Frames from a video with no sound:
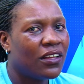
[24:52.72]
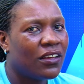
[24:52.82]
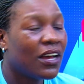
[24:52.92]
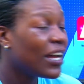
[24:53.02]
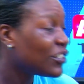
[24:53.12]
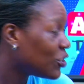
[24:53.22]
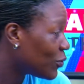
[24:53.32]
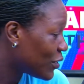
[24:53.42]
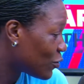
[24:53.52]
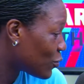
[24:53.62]
Haji
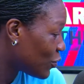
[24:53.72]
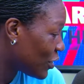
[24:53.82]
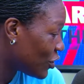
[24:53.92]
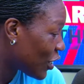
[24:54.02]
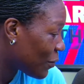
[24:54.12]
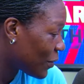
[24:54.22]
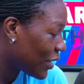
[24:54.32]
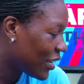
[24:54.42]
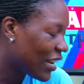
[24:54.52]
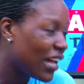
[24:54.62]
was also the
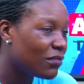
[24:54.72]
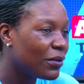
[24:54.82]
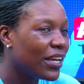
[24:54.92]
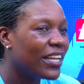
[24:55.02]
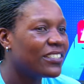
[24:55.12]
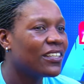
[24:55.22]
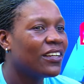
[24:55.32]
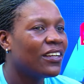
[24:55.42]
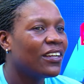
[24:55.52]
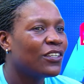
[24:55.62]
chairman, Albert.
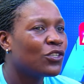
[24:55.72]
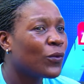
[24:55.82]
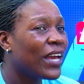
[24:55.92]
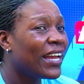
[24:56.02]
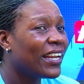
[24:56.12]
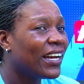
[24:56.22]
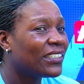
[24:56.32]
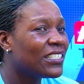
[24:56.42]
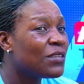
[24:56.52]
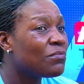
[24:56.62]
So we had a
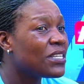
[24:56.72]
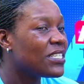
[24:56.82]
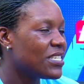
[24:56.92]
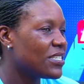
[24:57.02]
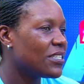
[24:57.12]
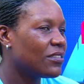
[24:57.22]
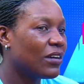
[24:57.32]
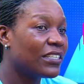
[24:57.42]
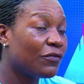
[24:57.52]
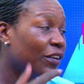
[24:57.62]
team meeting
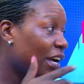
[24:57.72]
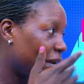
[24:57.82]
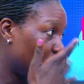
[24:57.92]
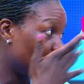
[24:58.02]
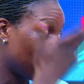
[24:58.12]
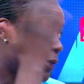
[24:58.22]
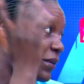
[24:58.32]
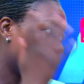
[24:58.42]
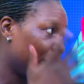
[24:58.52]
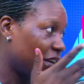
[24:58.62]
at Africana. We used to camp
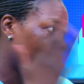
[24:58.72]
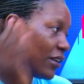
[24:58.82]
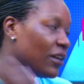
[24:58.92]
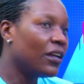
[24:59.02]
at Africana.